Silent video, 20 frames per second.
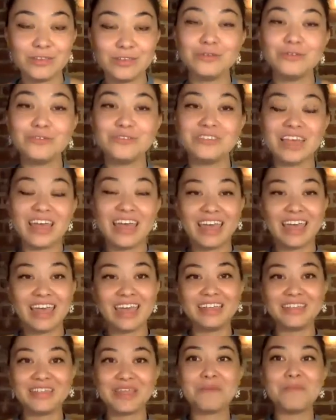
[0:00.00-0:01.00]
You
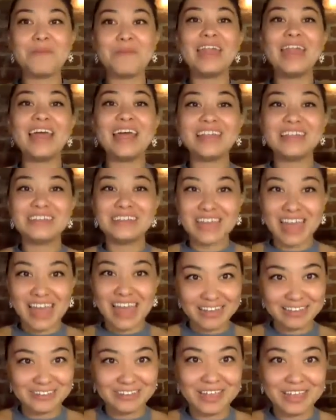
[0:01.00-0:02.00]
say they met at a
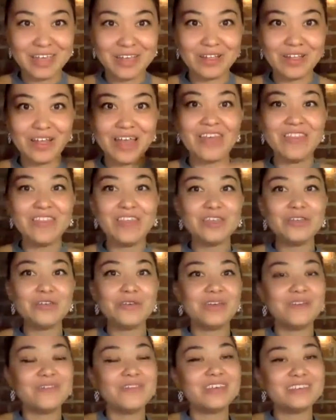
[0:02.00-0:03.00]
tag sale, and then you
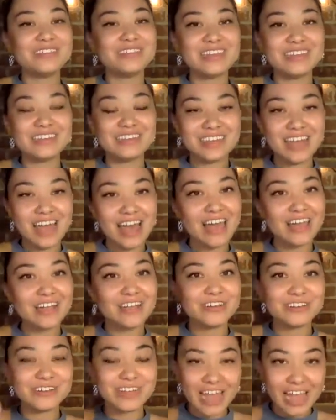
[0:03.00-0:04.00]
give us the
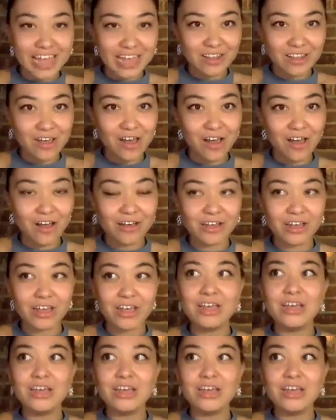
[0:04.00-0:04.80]
entire dialogue